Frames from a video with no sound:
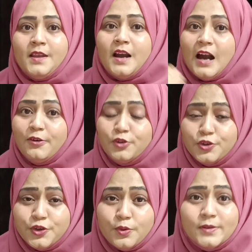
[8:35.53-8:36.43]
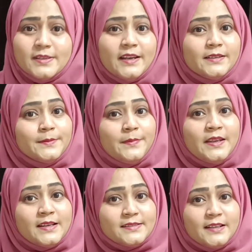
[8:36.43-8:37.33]
How to use it
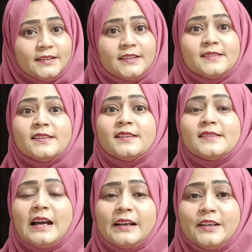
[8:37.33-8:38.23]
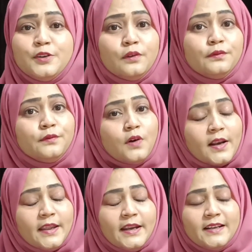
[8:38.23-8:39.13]
in a sentence exactly? You
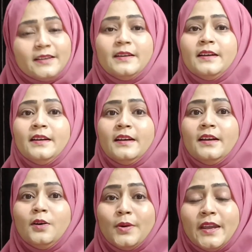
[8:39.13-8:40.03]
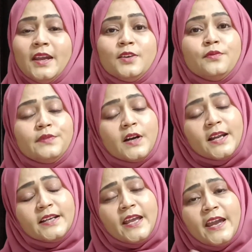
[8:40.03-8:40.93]
forget. Okay, you
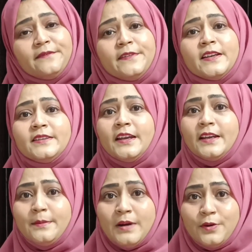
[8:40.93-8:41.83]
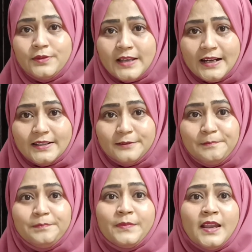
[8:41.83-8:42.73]
forget everything about that.
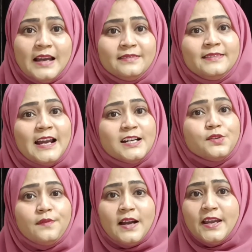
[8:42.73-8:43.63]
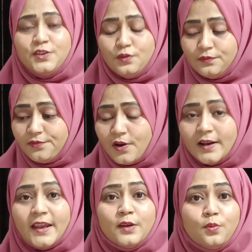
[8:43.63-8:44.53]
And that's why you
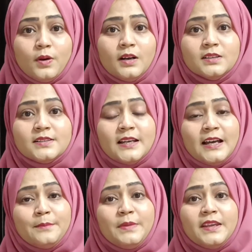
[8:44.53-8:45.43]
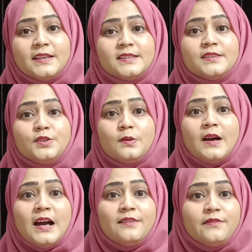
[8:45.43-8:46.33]
forget words, because you
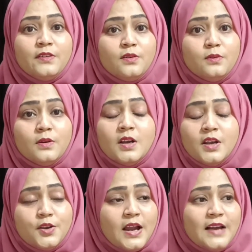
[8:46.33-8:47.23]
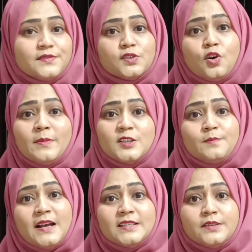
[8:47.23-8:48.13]
have so
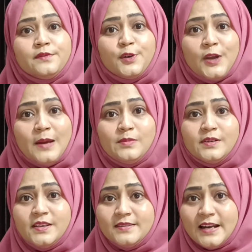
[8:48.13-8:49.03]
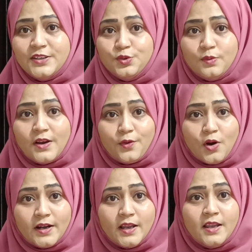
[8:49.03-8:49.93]
much passive vocabulary that you are
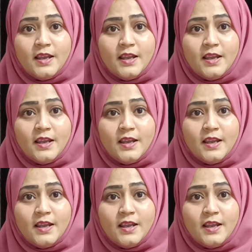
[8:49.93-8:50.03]
not